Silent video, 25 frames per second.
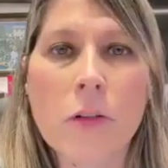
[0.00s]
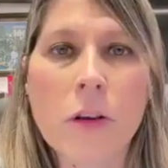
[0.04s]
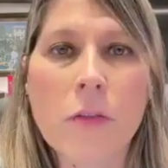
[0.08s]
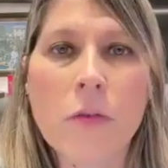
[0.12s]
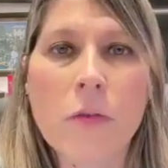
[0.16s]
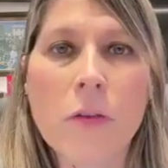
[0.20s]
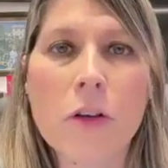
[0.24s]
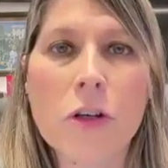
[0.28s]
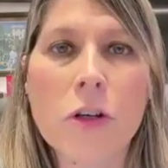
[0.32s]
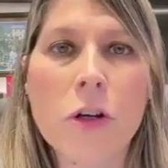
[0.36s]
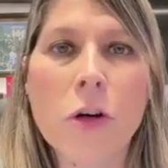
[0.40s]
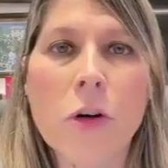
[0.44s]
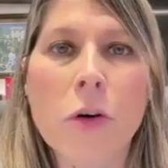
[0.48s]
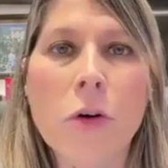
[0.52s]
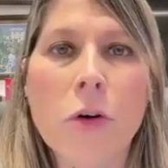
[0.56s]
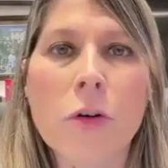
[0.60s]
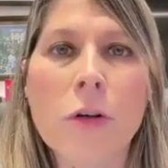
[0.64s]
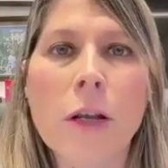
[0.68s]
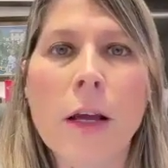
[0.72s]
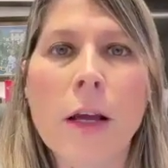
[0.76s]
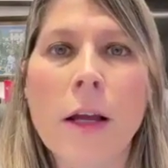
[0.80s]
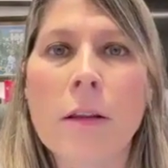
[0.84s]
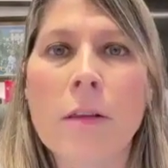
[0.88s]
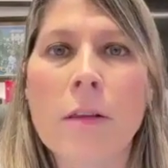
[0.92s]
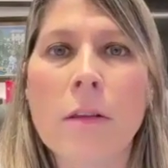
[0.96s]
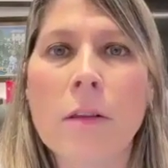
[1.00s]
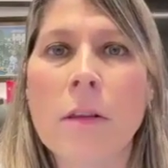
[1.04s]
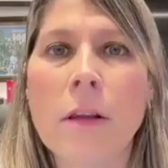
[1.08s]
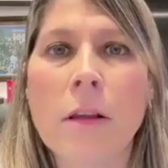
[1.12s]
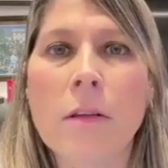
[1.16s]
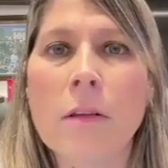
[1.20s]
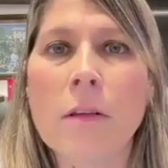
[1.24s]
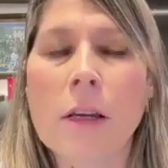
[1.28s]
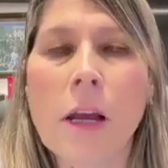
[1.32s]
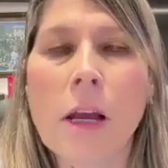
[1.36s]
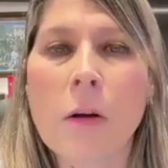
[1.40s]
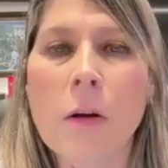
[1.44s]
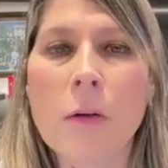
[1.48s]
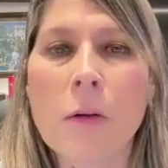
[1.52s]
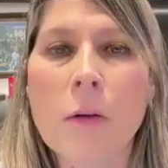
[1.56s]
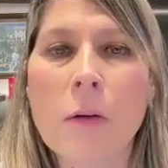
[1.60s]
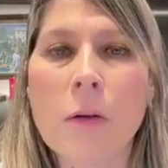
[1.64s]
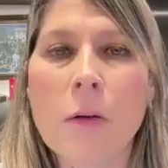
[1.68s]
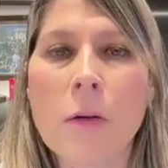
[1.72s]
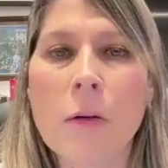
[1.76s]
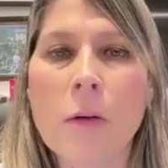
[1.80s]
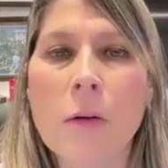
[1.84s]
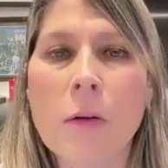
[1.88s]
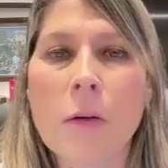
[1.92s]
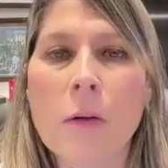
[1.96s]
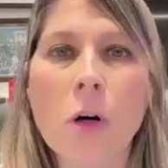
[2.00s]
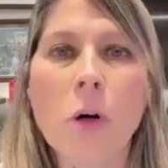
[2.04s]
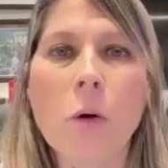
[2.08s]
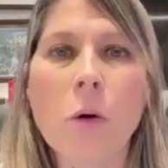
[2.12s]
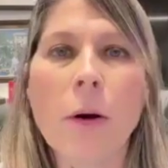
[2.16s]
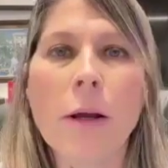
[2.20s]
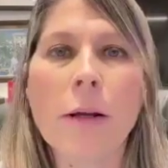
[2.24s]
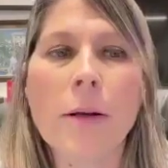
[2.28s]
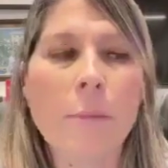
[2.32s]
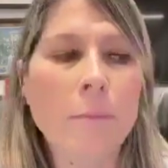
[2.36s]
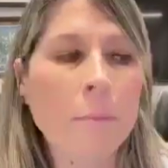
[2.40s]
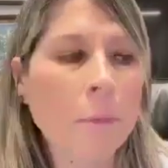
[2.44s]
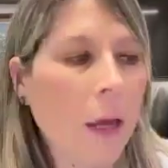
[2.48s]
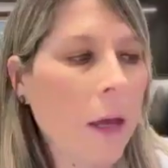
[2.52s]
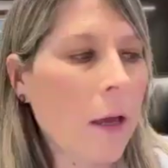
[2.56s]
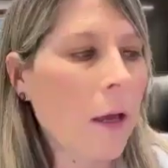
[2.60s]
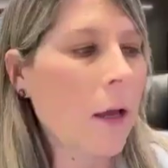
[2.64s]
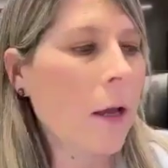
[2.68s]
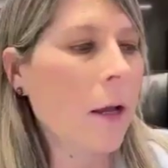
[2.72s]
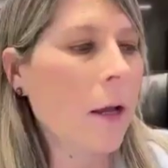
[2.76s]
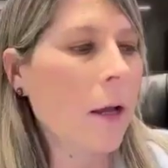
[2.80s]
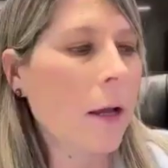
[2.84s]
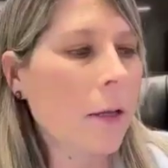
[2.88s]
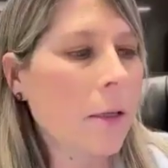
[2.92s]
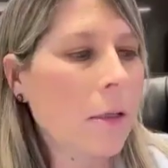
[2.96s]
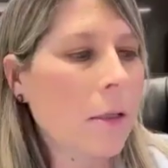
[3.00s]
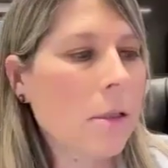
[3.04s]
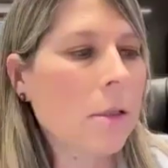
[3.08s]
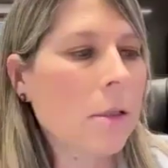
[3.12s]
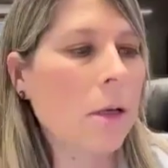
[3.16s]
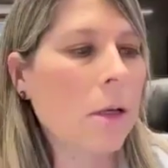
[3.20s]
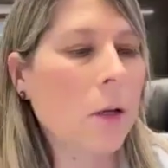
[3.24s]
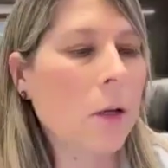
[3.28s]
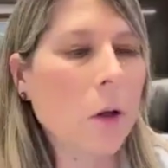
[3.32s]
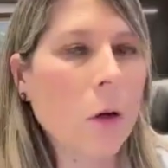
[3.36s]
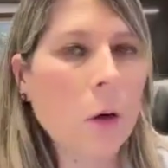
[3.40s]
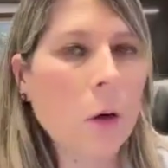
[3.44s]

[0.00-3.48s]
TV show that Netanyahu needs to go. And it's